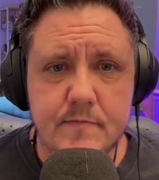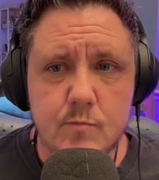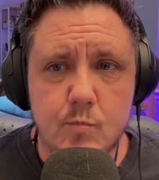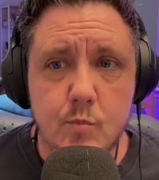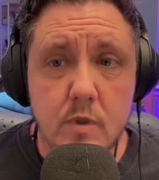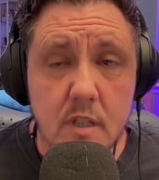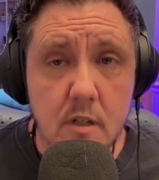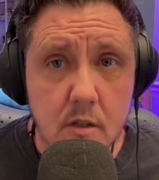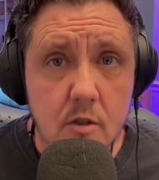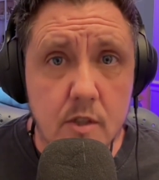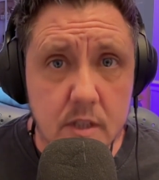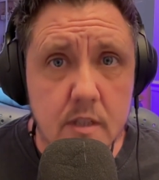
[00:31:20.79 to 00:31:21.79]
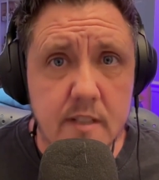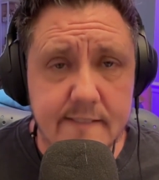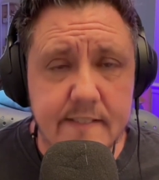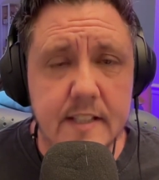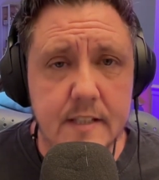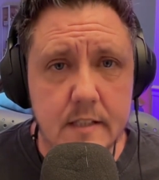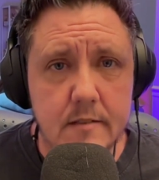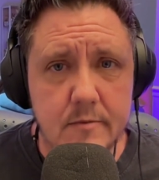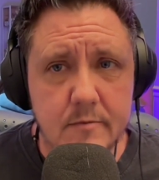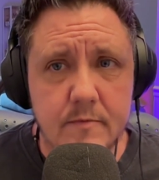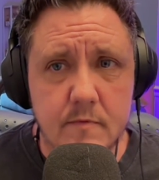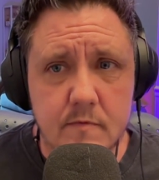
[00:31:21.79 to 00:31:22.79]
We all are going to feel it
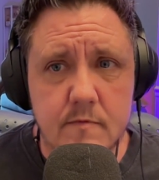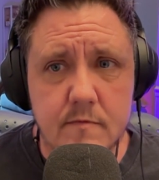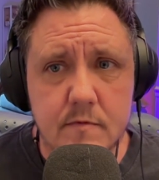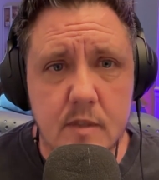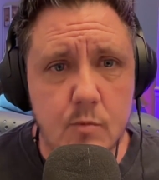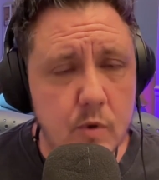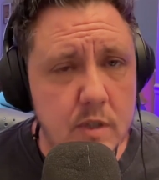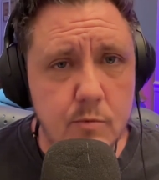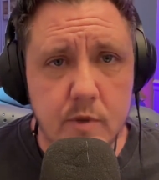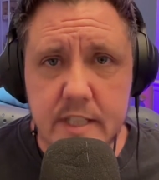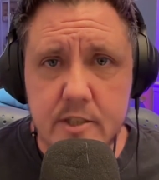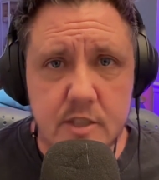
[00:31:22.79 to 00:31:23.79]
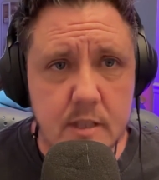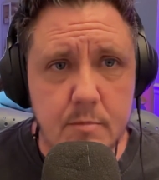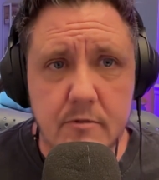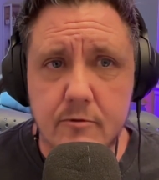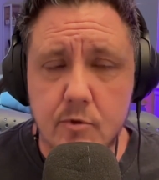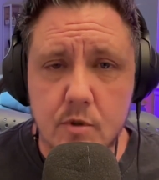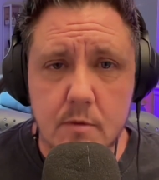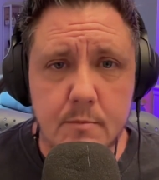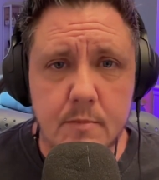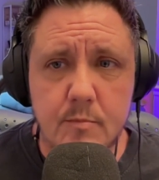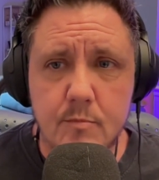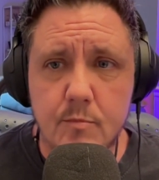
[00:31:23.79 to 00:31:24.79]
in one way, shape, or form,
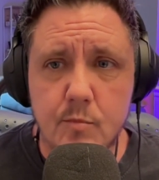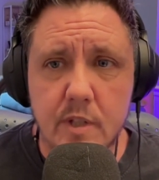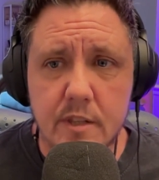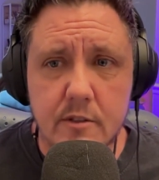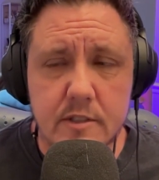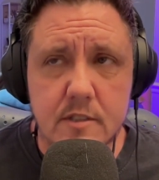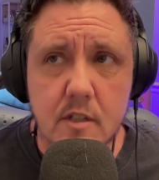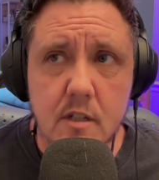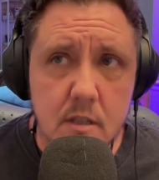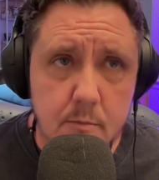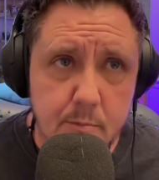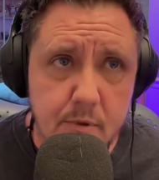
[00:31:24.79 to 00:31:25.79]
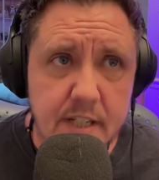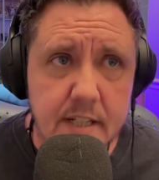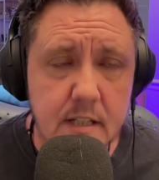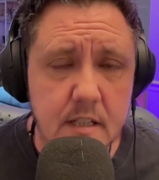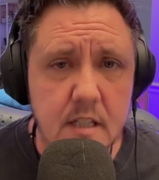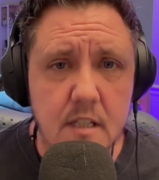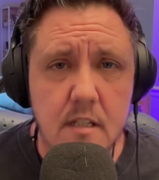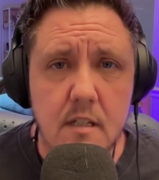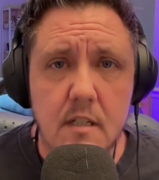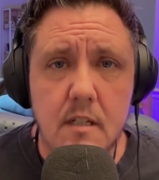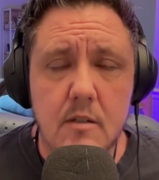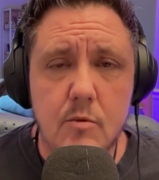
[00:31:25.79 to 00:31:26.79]
whether it's a heartbreak,
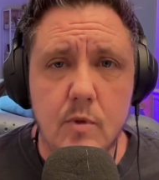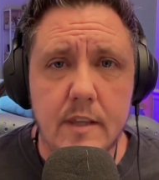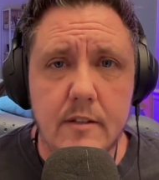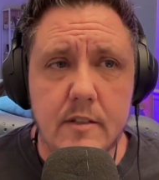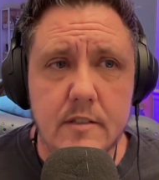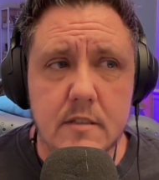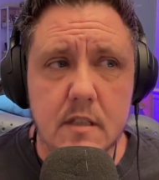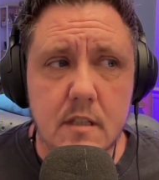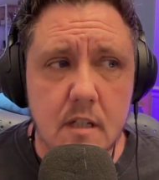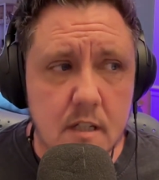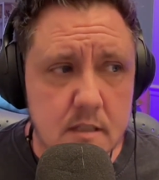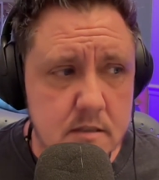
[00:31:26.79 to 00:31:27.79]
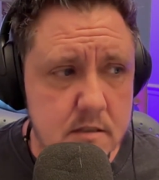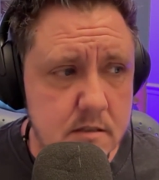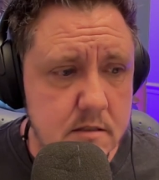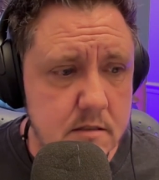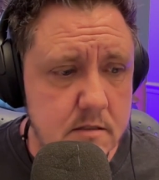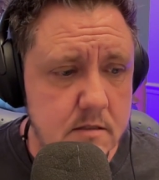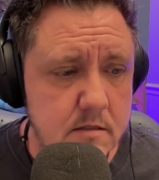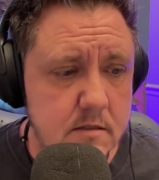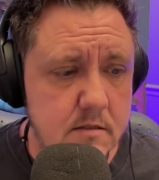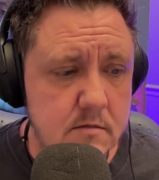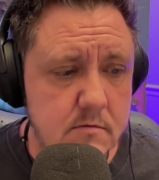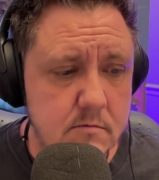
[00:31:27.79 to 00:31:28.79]
whether it's a loss,
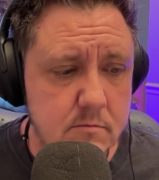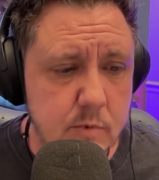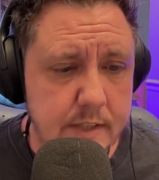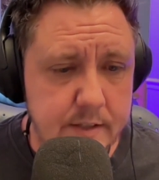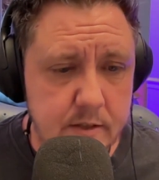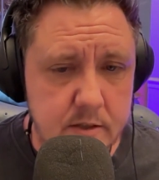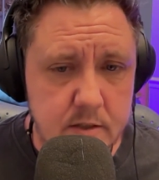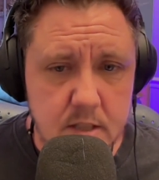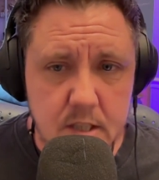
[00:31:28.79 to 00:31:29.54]
whether